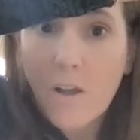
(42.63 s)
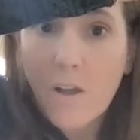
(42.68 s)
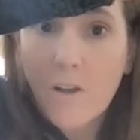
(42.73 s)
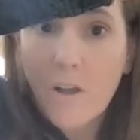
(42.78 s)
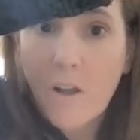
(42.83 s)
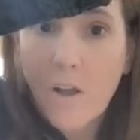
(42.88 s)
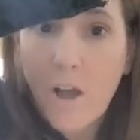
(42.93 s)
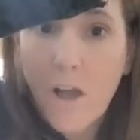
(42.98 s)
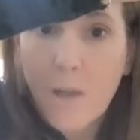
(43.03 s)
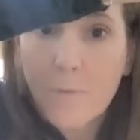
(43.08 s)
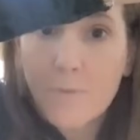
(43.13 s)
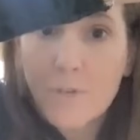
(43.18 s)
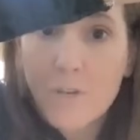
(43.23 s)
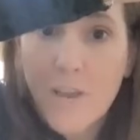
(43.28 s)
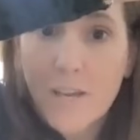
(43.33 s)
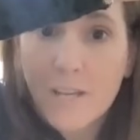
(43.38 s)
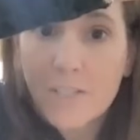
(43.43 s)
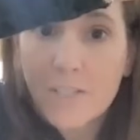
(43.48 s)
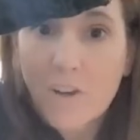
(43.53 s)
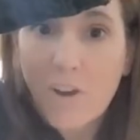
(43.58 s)

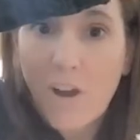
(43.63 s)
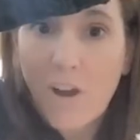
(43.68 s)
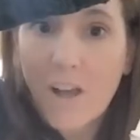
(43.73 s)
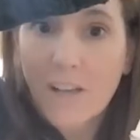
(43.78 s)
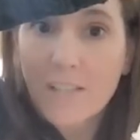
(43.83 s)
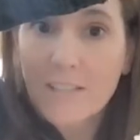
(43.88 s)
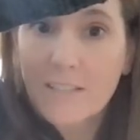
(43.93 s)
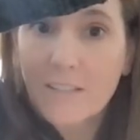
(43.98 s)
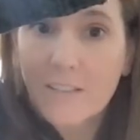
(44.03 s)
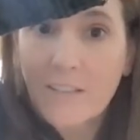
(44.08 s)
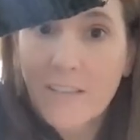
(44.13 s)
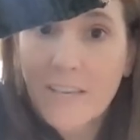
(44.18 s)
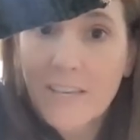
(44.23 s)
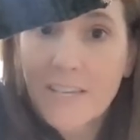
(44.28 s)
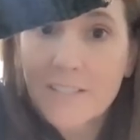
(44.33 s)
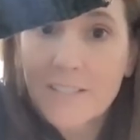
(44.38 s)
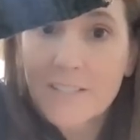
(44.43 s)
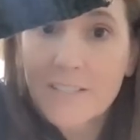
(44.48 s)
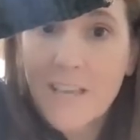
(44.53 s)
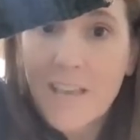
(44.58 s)
object
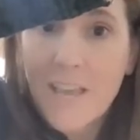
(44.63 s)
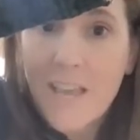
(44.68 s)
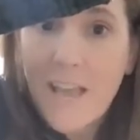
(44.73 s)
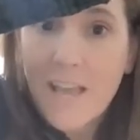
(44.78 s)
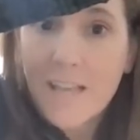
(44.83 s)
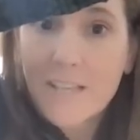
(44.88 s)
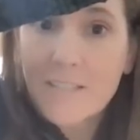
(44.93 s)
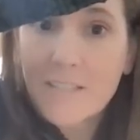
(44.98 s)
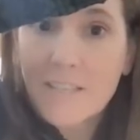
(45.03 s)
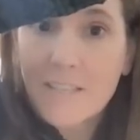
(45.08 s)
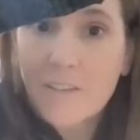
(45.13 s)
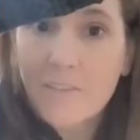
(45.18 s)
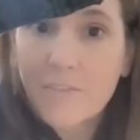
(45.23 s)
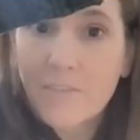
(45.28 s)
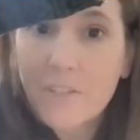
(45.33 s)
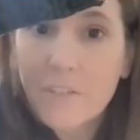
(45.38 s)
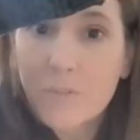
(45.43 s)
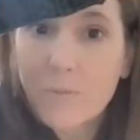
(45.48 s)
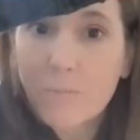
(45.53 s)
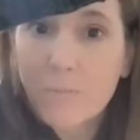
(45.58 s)
oscillates as if
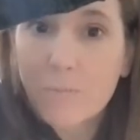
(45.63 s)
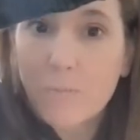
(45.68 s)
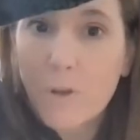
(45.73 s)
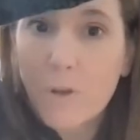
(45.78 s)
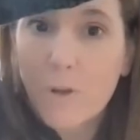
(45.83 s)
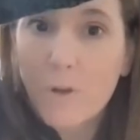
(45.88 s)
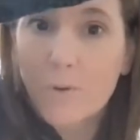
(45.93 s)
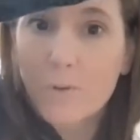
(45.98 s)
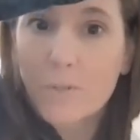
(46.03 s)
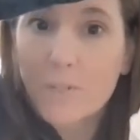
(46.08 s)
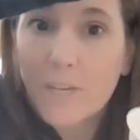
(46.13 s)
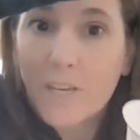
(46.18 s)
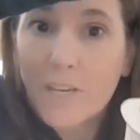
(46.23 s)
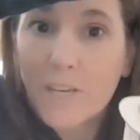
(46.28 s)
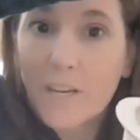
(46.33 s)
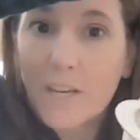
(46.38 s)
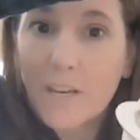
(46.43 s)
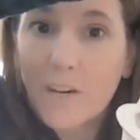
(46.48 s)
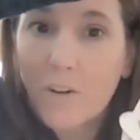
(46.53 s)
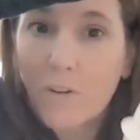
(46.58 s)
it's
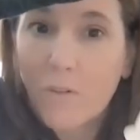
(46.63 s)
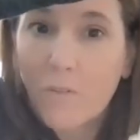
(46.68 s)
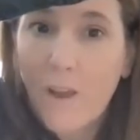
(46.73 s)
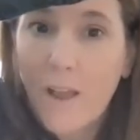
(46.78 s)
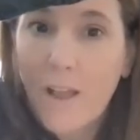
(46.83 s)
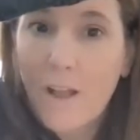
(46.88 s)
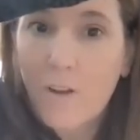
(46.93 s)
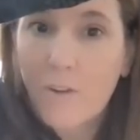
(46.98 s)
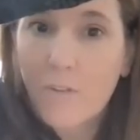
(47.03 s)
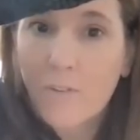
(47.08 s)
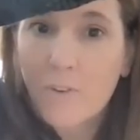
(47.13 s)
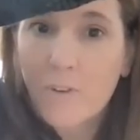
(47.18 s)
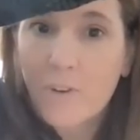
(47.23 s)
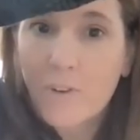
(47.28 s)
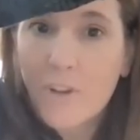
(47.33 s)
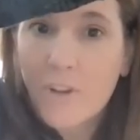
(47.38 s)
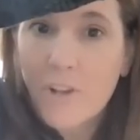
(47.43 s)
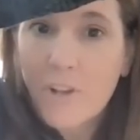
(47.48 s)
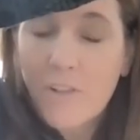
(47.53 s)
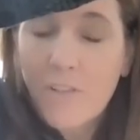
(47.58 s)
rotating around
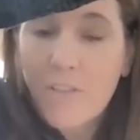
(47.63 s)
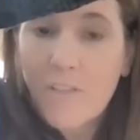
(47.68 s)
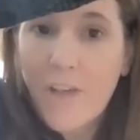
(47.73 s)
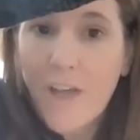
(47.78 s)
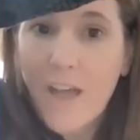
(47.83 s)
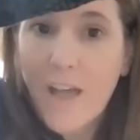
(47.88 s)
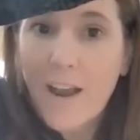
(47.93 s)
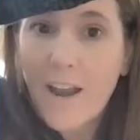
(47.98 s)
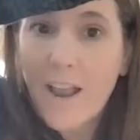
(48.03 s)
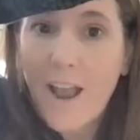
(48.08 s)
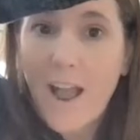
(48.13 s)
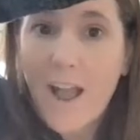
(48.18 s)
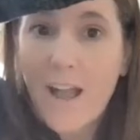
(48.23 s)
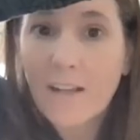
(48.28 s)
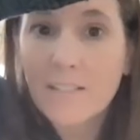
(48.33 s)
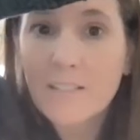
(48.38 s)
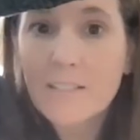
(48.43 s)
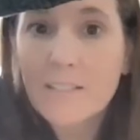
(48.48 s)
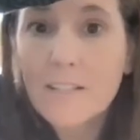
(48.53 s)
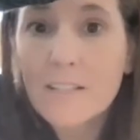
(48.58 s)
that
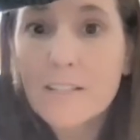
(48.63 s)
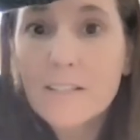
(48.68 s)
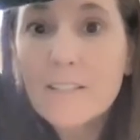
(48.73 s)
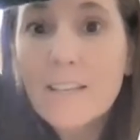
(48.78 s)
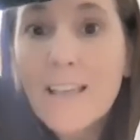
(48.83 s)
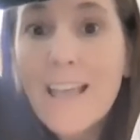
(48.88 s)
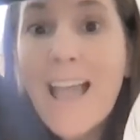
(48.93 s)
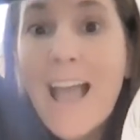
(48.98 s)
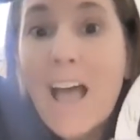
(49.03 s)
axis.